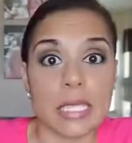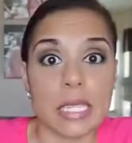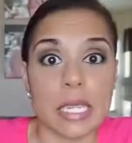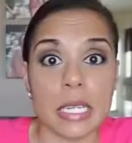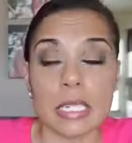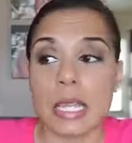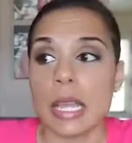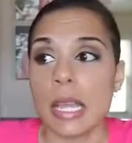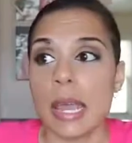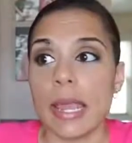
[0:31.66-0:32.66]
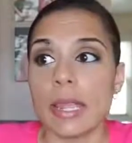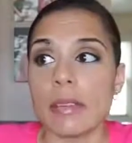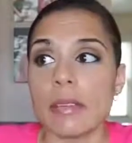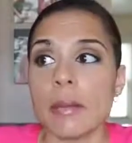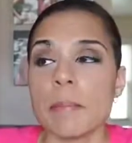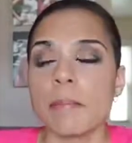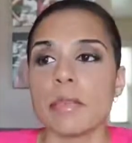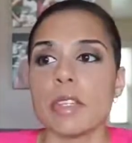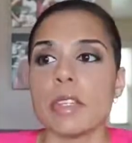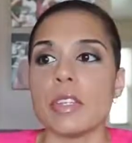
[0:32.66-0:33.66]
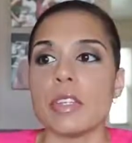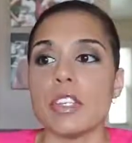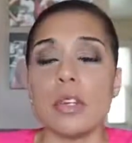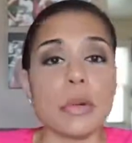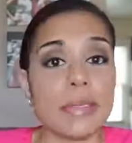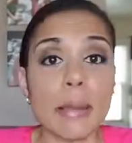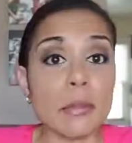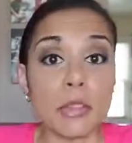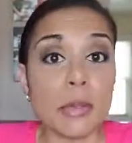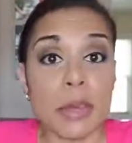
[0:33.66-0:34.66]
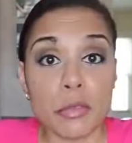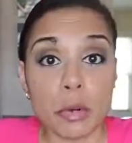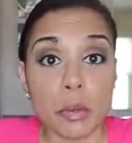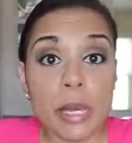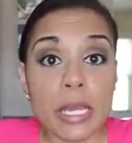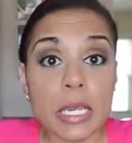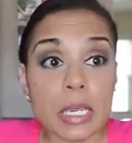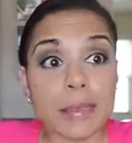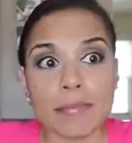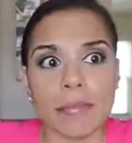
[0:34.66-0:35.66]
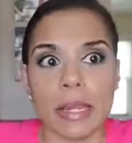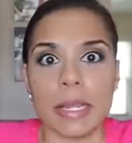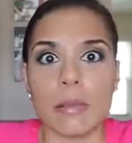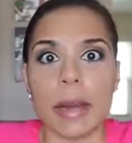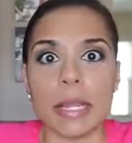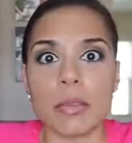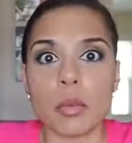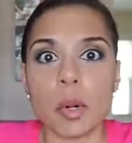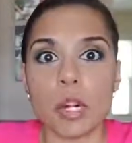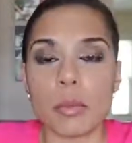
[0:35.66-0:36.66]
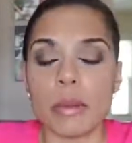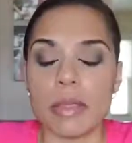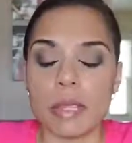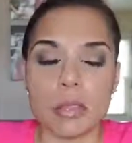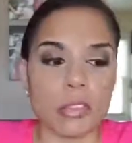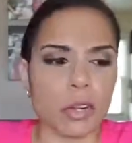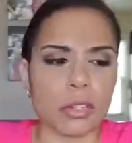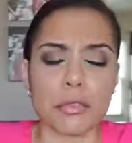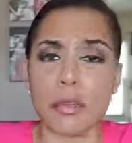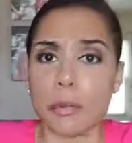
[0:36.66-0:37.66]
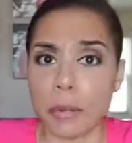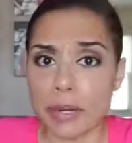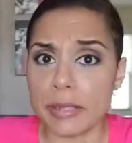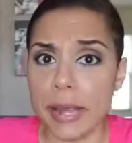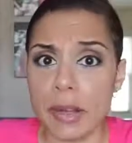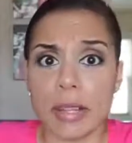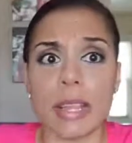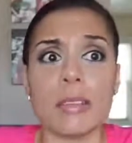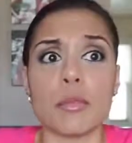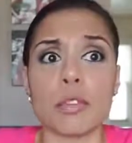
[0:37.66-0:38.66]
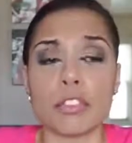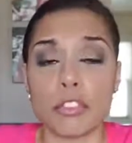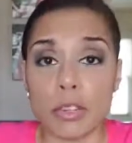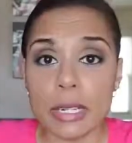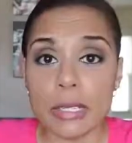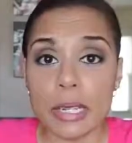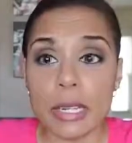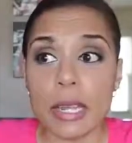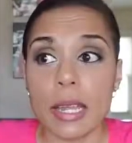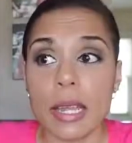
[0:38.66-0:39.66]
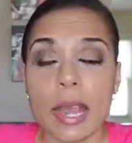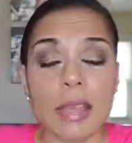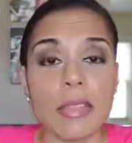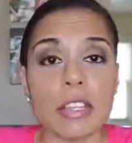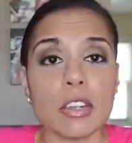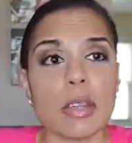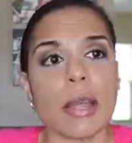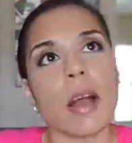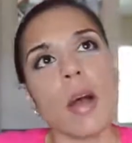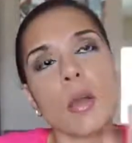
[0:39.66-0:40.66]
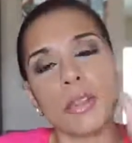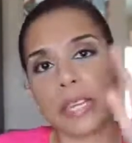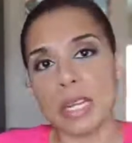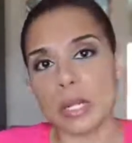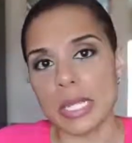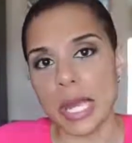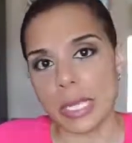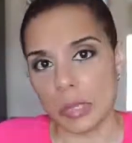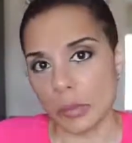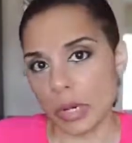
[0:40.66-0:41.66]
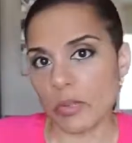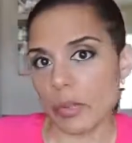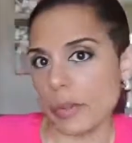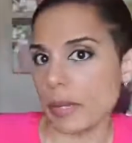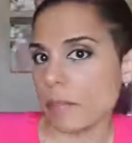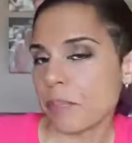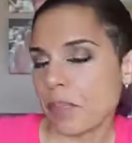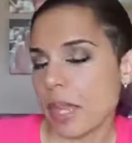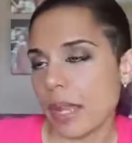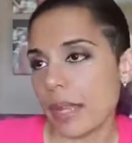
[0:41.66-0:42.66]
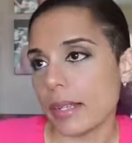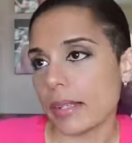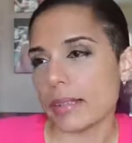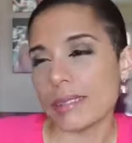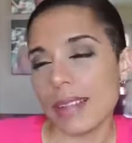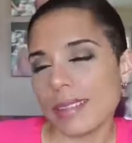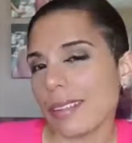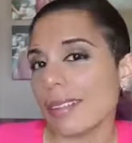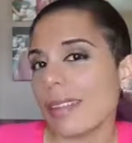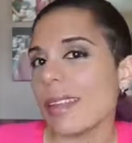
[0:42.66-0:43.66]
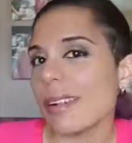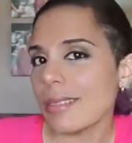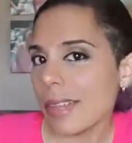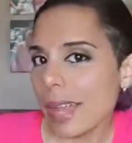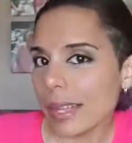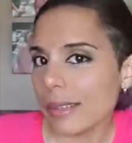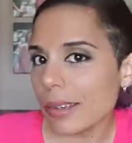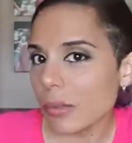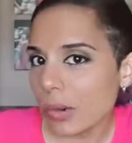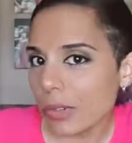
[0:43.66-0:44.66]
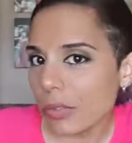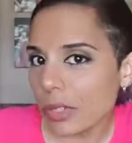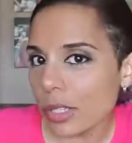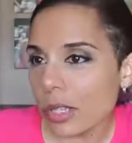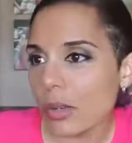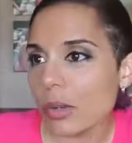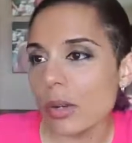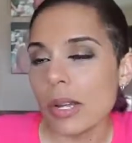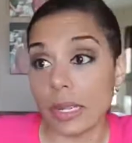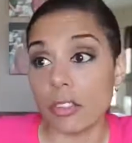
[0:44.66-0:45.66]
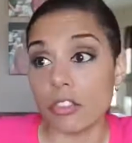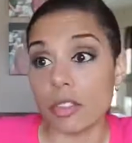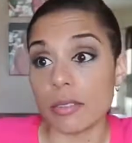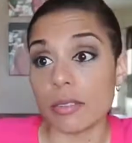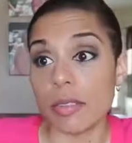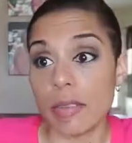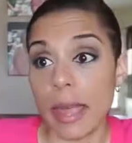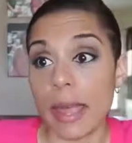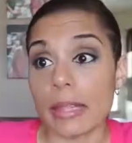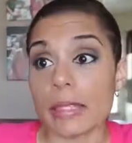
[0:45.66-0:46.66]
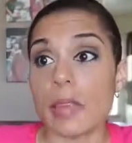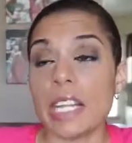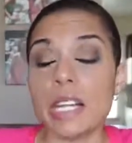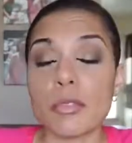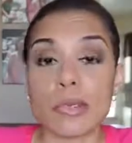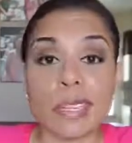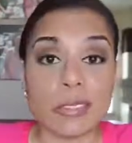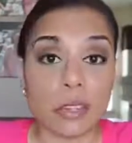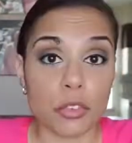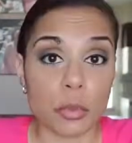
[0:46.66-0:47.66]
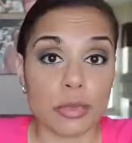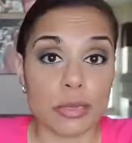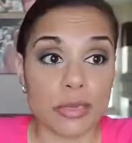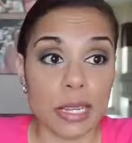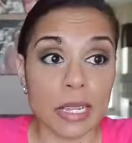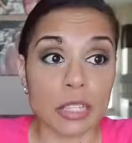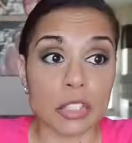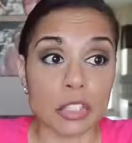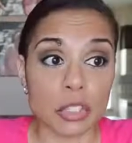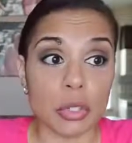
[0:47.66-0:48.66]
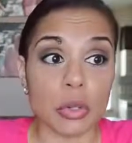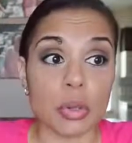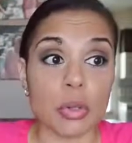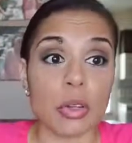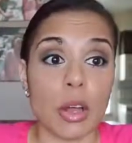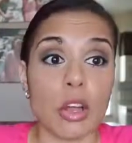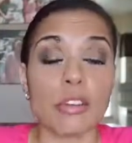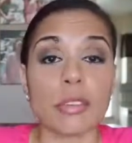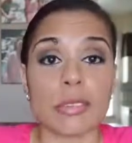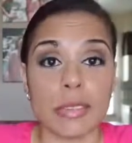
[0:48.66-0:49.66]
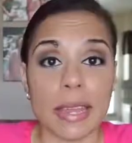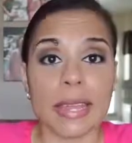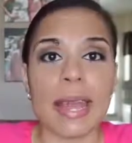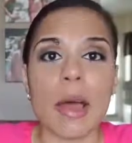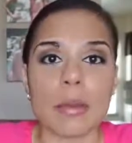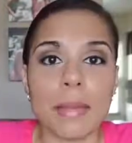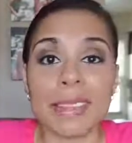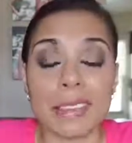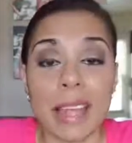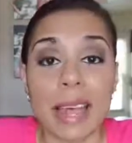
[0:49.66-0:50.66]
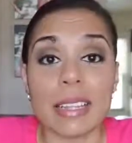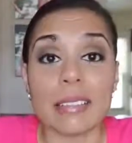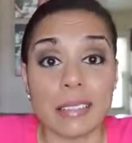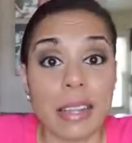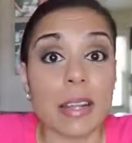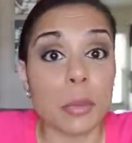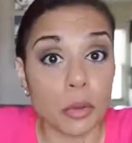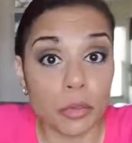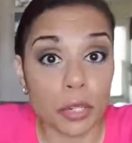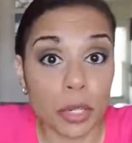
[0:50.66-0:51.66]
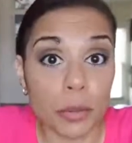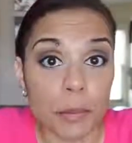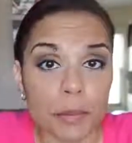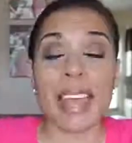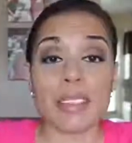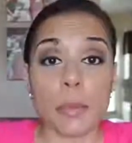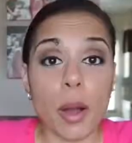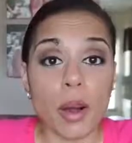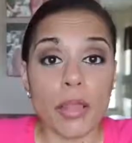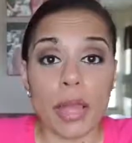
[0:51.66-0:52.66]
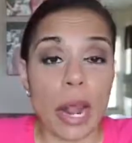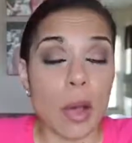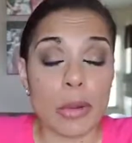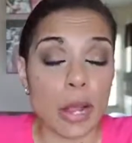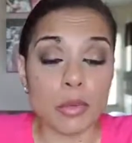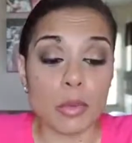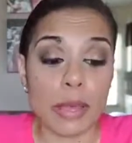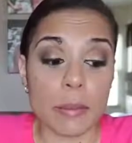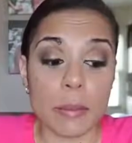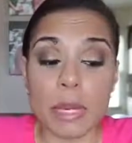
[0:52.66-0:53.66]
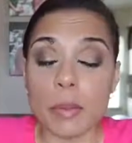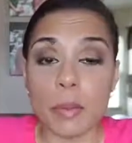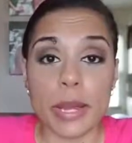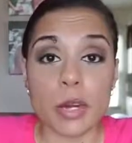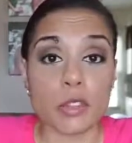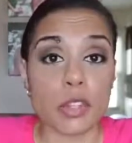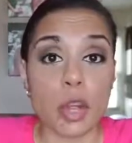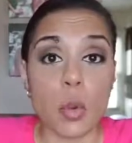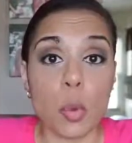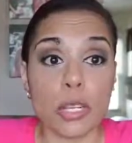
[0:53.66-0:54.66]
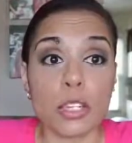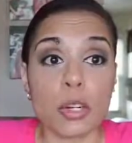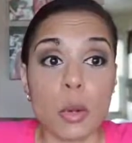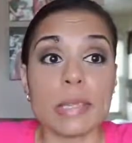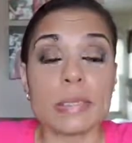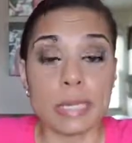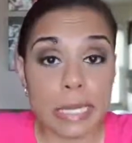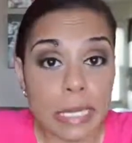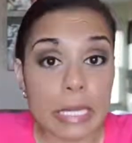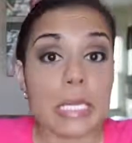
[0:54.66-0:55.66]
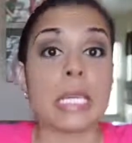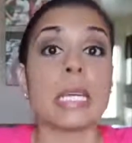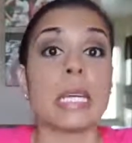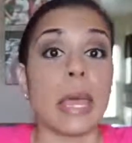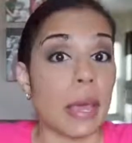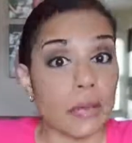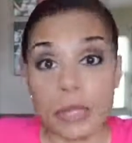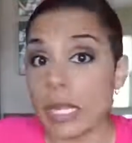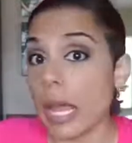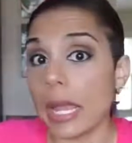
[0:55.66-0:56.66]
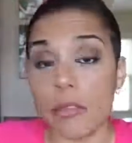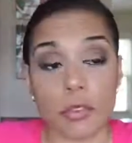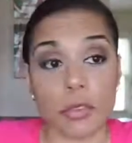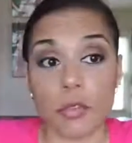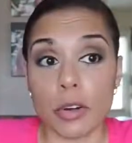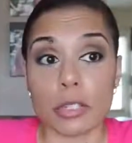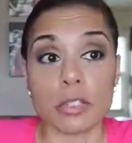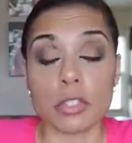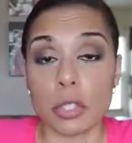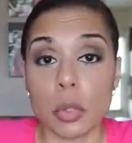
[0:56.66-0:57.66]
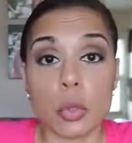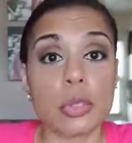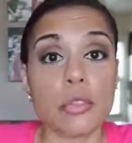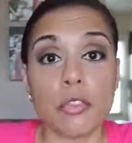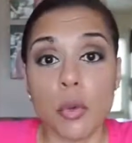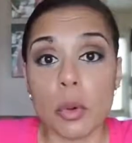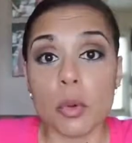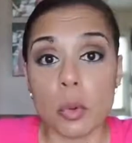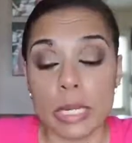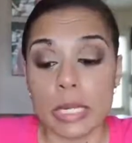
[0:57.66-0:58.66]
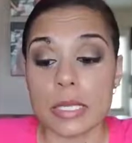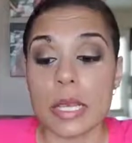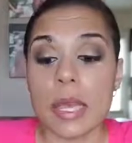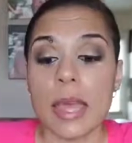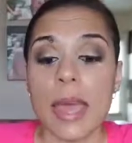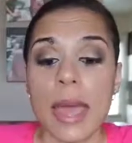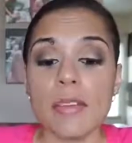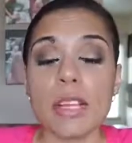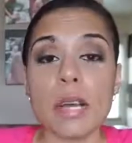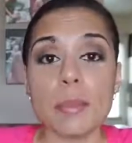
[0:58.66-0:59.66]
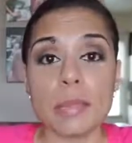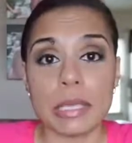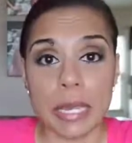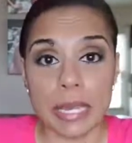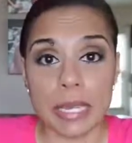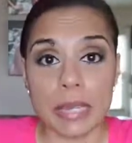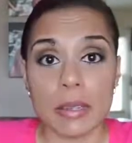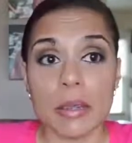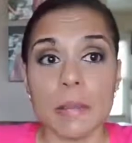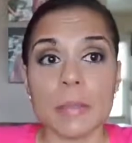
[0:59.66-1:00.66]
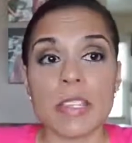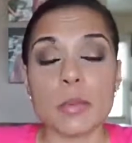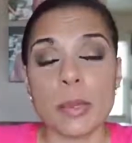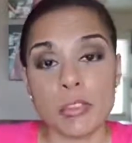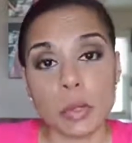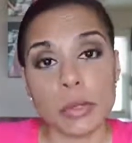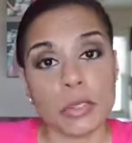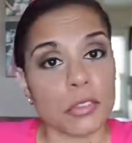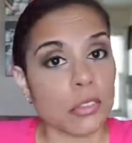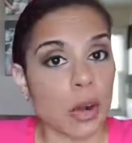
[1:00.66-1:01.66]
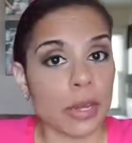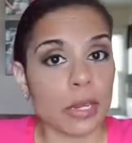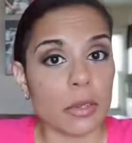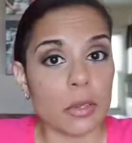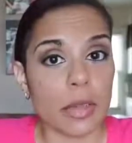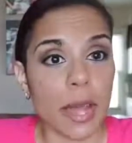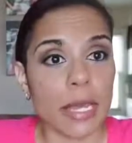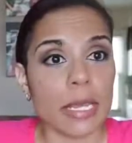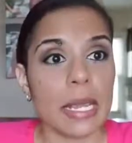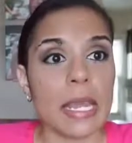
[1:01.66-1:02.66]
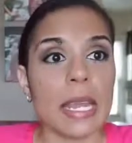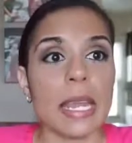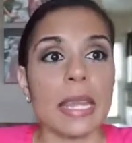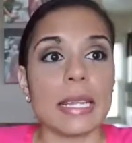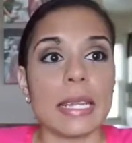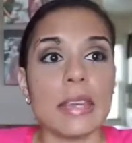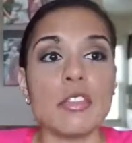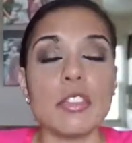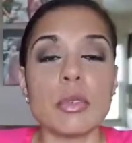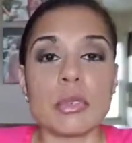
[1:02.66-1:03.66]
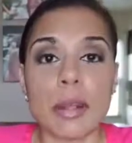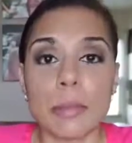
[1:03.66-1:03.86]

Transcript: that's it. And you attempt to do that for a week and it might even work, but then you start to feel burnt out and restricted, and then you're like, oh, the keto diet didn't work for me. And it's not that the keto diet didn't work for you, it's just that enough research wasn't done to understand how to make the diet sustainable for you. As a part of that, I would also say be prepared to know what you're going to eat every day for the first 2 to 4 weeks. Having a plan, especially when you're starting a new diet, it gives you